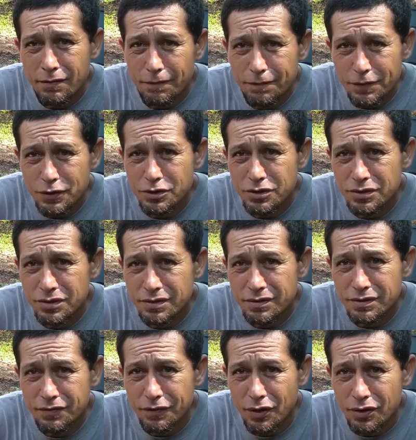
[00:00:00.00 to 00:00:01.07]
First
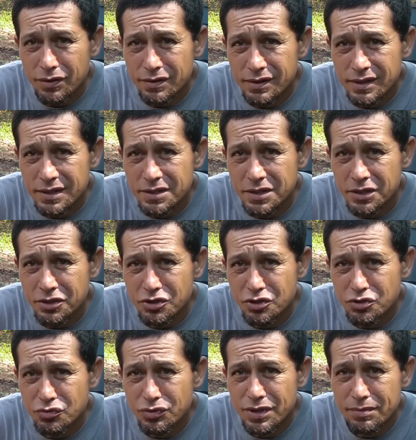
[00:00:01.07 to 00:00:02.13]
of all, it's
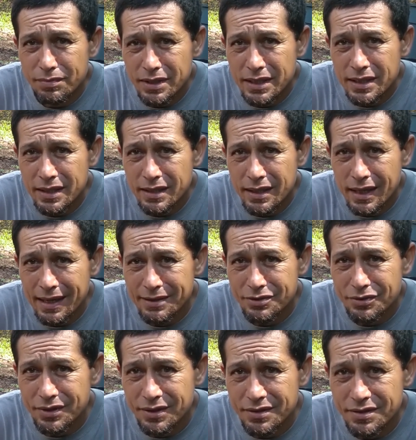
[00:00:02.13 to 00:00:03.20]
extremely
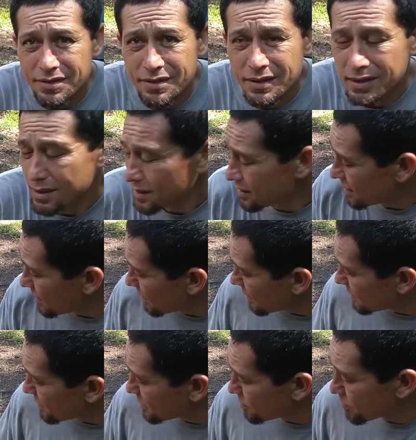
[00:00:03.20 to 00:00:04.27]
hazardous.
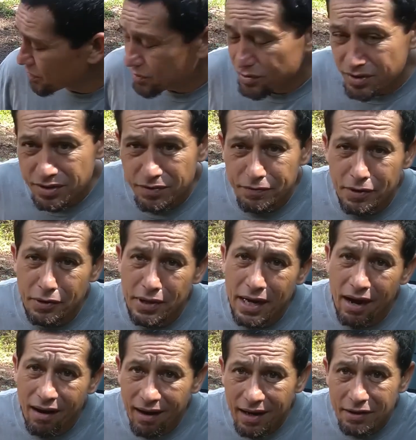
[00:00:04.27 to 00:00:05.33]
This produces a very
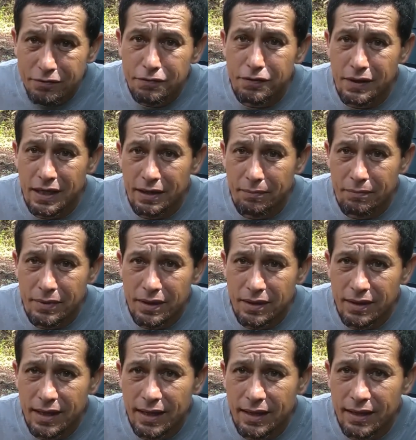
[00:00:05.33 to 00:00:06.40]
hot flame,
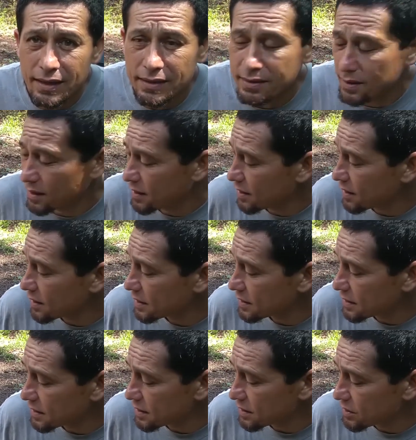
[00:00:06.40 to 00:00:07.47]
and
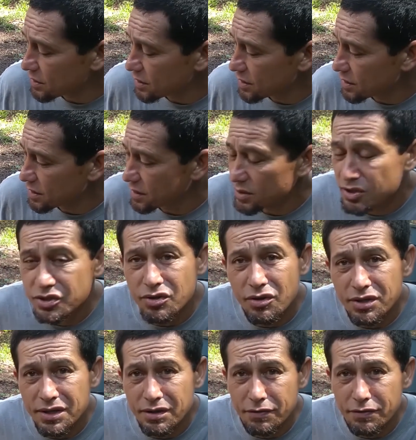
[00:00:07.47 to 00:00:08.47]
starting a